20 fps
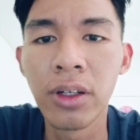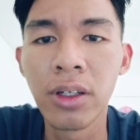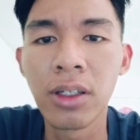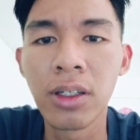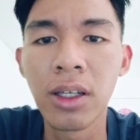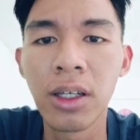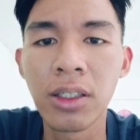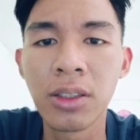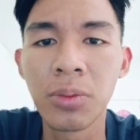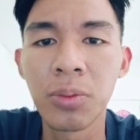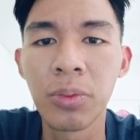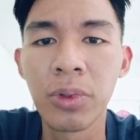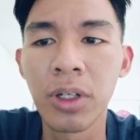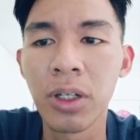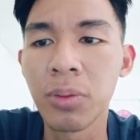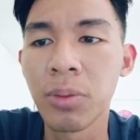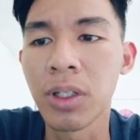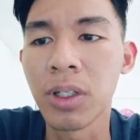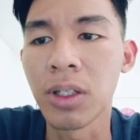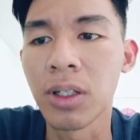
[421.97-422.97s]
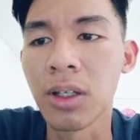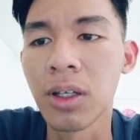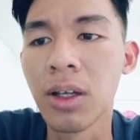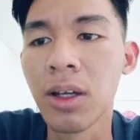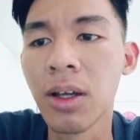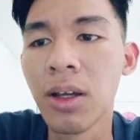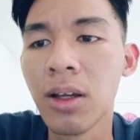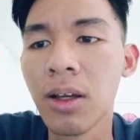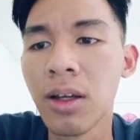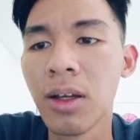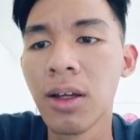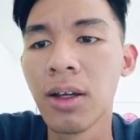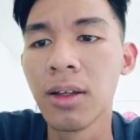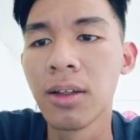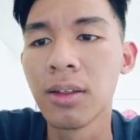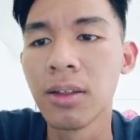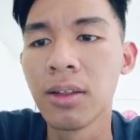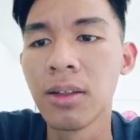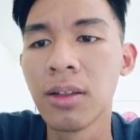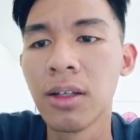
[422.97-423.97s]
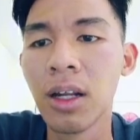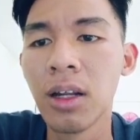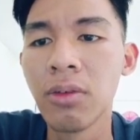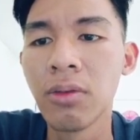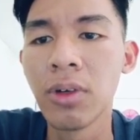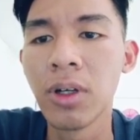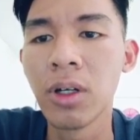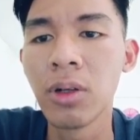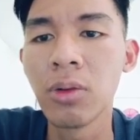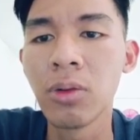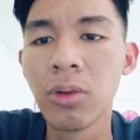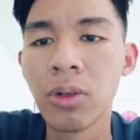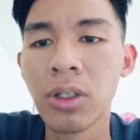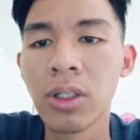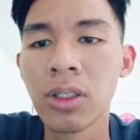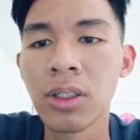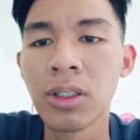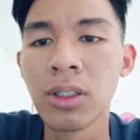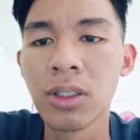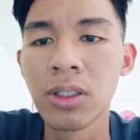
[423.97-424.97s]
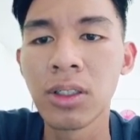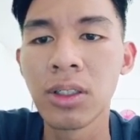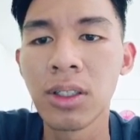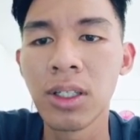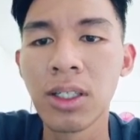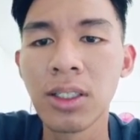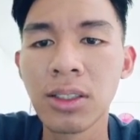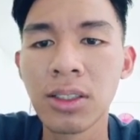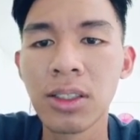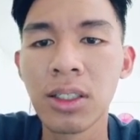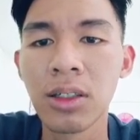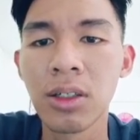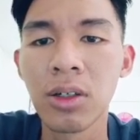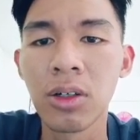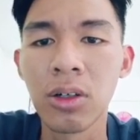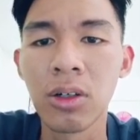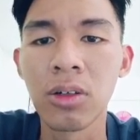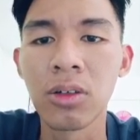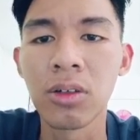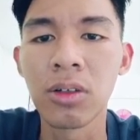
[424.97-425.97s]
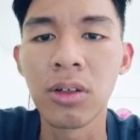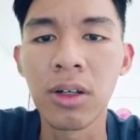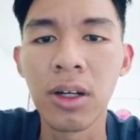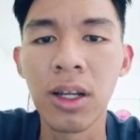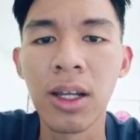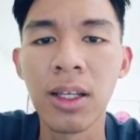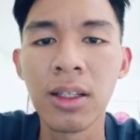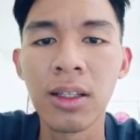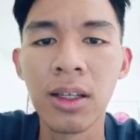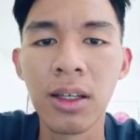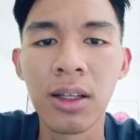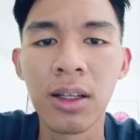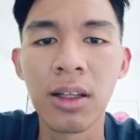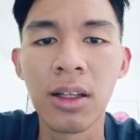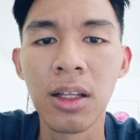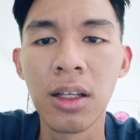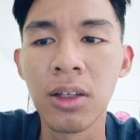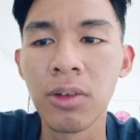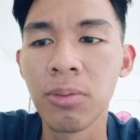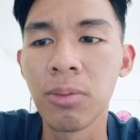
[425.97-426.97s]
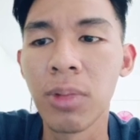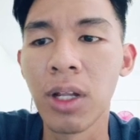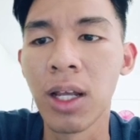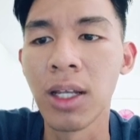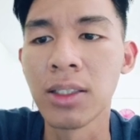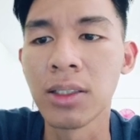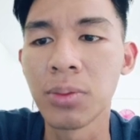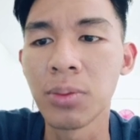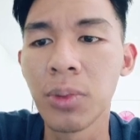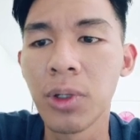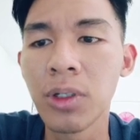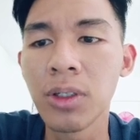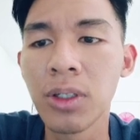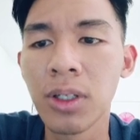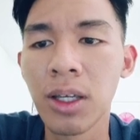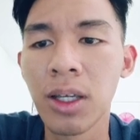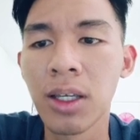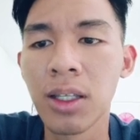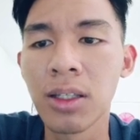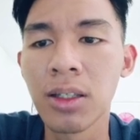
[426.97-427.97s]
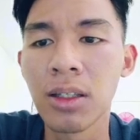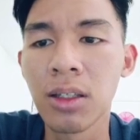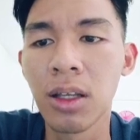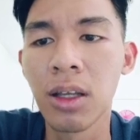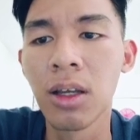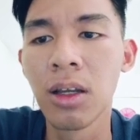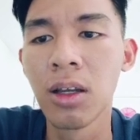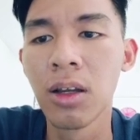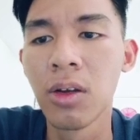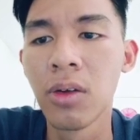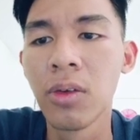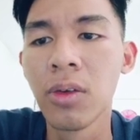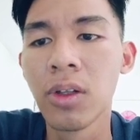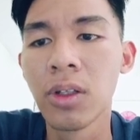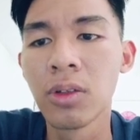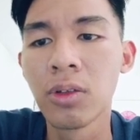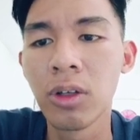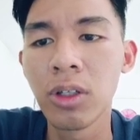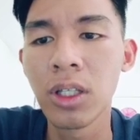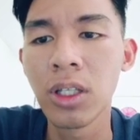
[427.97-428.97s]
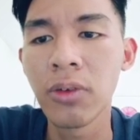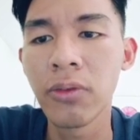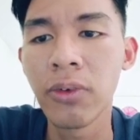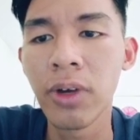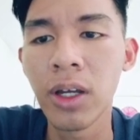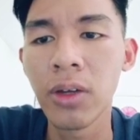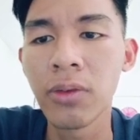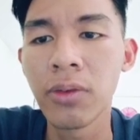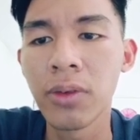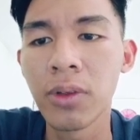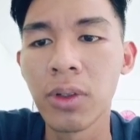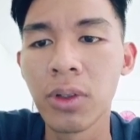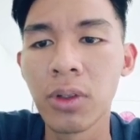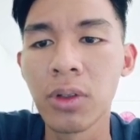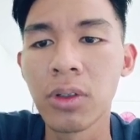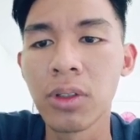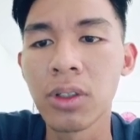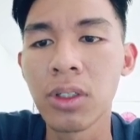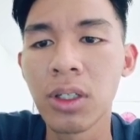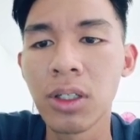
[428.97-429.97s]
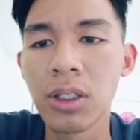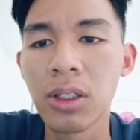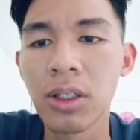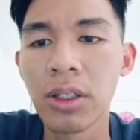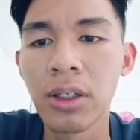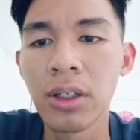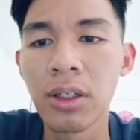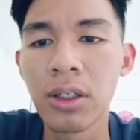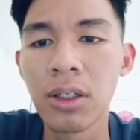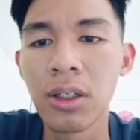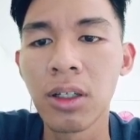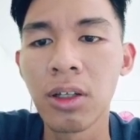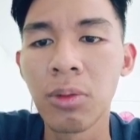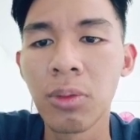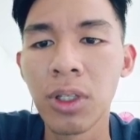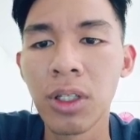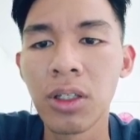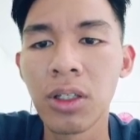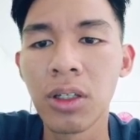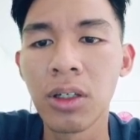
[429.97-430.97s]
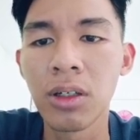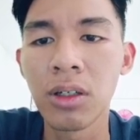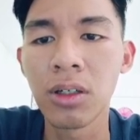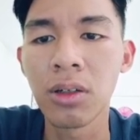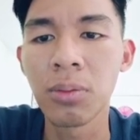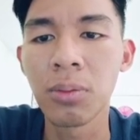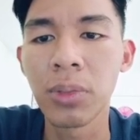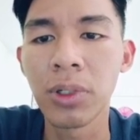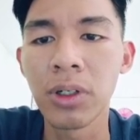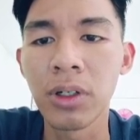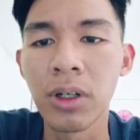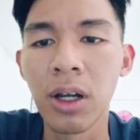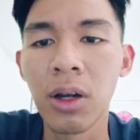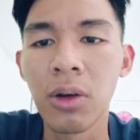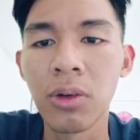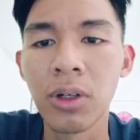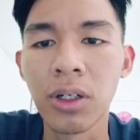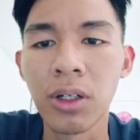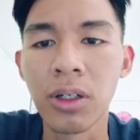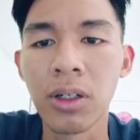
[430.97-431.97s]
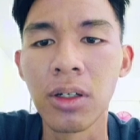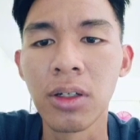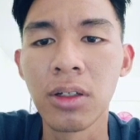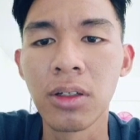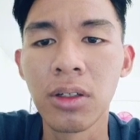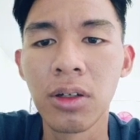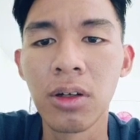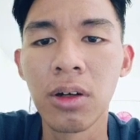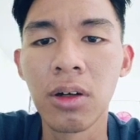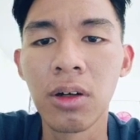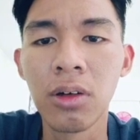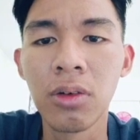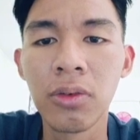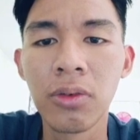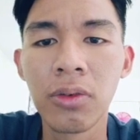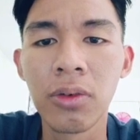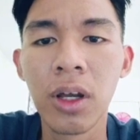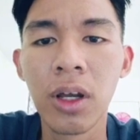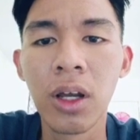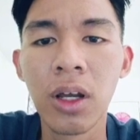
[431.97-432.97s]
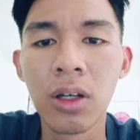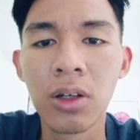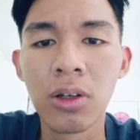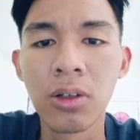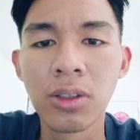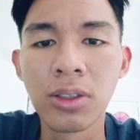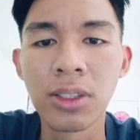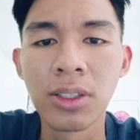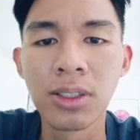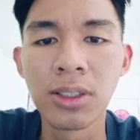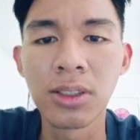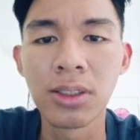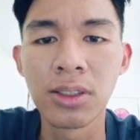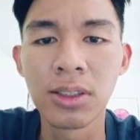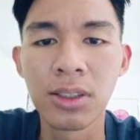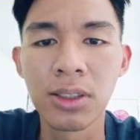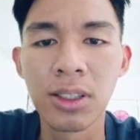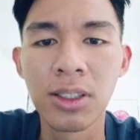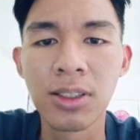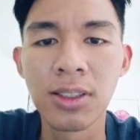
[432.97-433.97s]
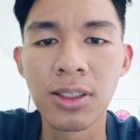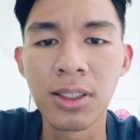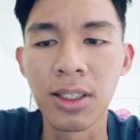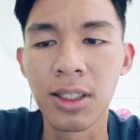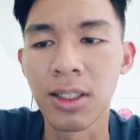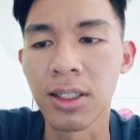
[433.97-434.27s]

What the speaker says: experiment. Driver were tested on right and left blind spot at 25 to 30 km per hour of consistency.